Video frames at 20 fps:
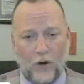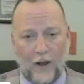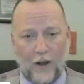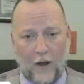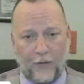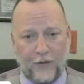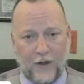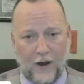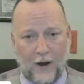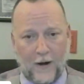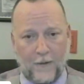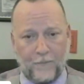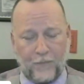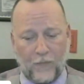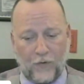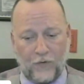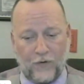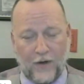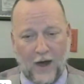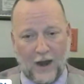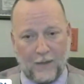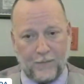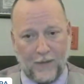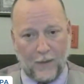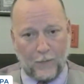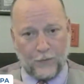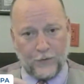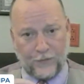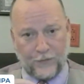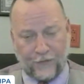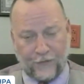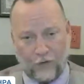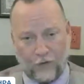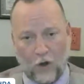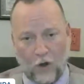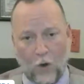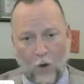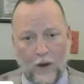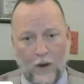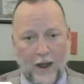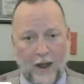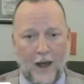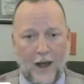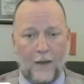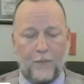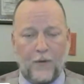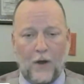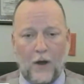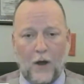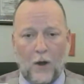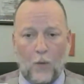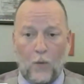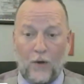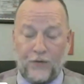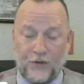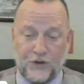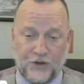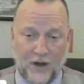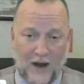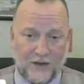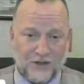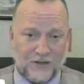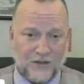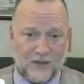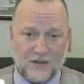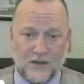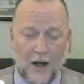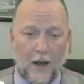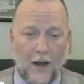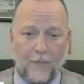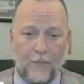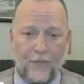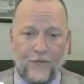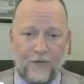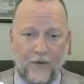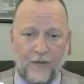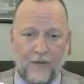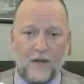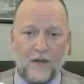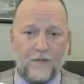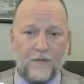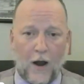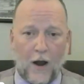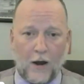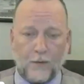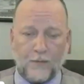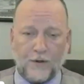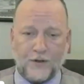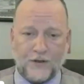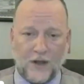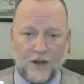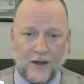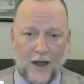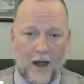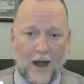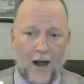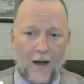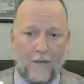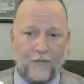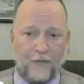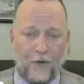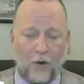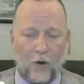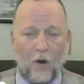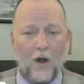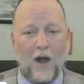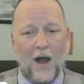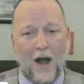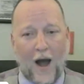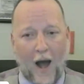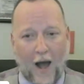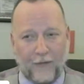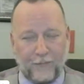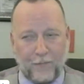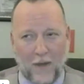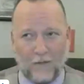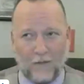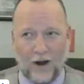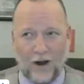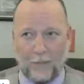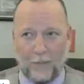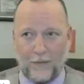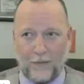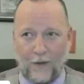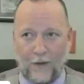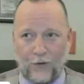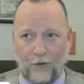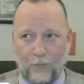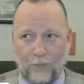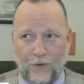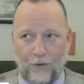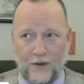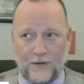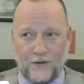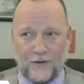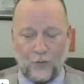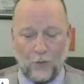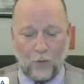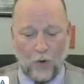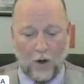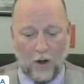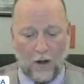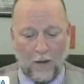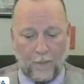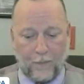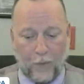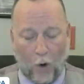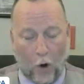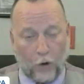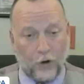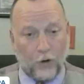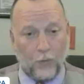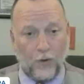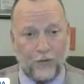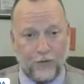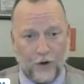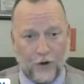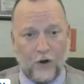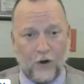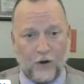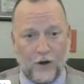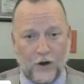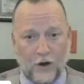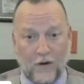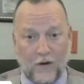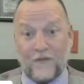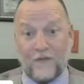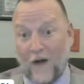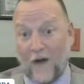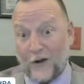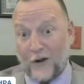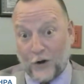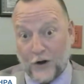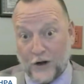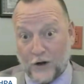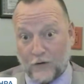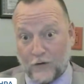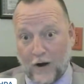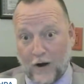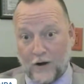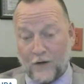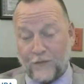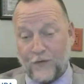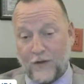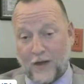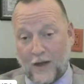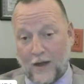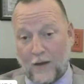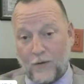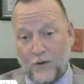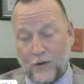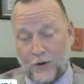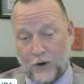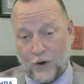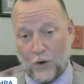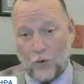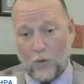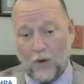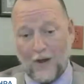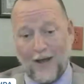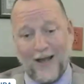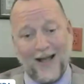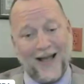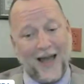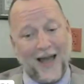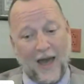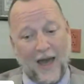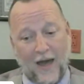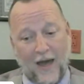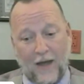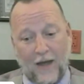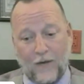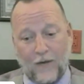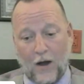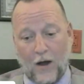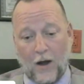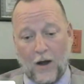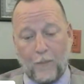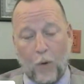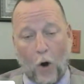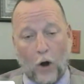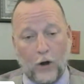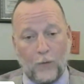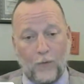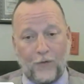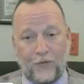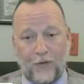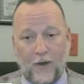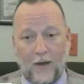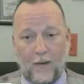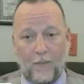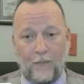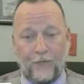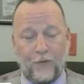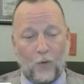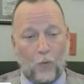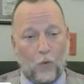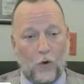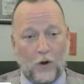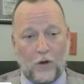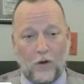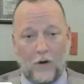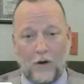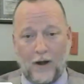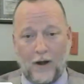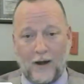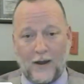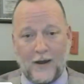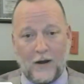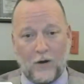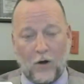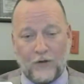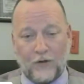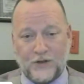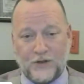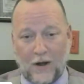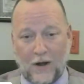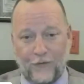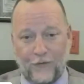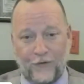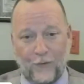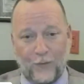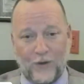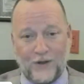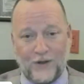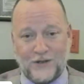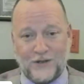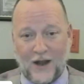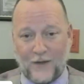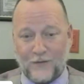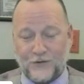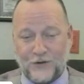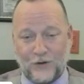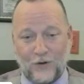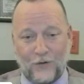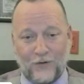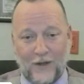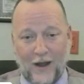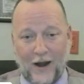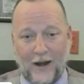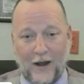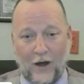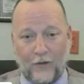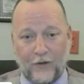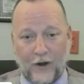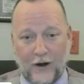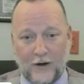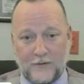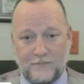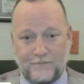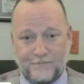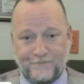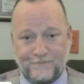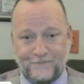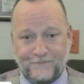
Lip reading: stone in healthcare. You got to be able to flow and ebb with the changes in times and the environments that you have. So my recommendation would be to partner with a good integrator, find a good integrator if you can, and you do, and partner with them to work on any and all the challenges that we see every single day in healthcare.